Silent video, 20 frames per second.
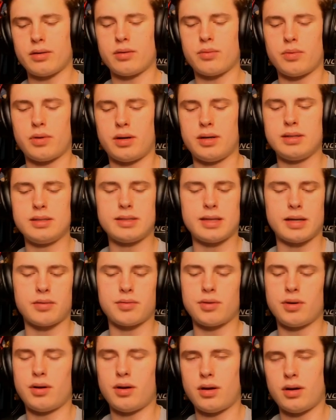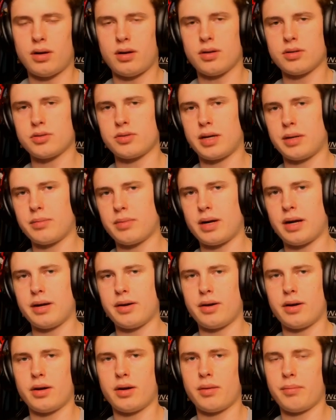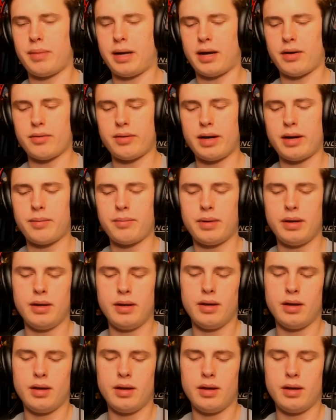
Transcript: ones like Royal Hogs, Ram Rider, Battle Ram.